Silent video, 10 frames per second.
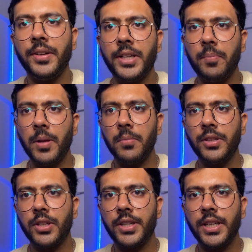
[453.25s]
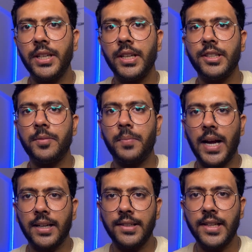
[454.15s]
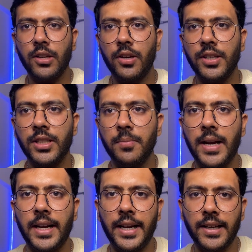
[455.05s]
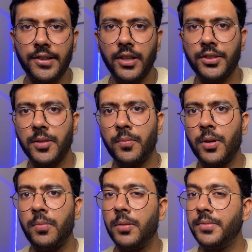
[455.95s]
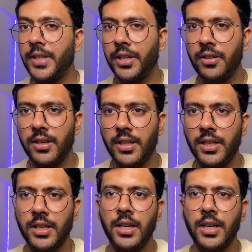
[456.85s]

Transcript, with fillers: Tip number 13 is practice algorithm and data structure problems regularly.